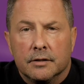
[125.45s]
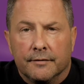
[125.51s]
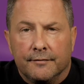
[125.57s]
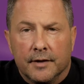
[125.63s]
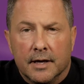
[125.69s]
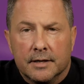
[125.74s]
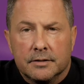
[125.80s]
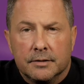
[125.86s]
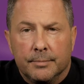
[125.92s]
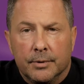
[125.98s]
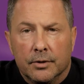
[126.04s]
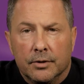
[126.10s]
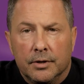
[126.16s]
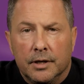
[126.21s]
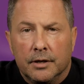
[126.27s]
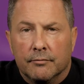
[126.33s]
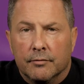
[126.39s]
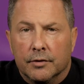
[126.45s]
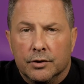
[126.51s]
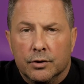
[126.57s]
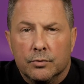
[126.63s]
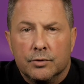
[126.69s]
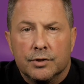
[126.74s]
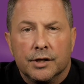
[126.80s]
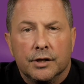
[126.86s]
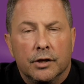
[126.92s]
the flexibility and
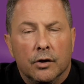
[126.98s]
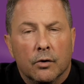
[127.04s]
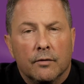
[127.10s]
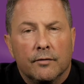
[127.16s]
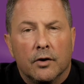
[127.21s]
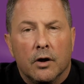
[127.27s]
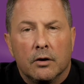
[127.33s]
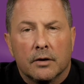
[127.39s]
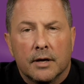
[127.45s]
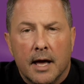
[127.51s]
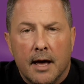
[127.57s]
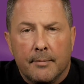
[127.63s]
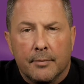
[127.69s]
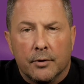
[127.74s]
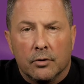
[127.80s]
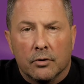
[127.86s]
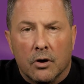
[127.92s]
reducing the overall capital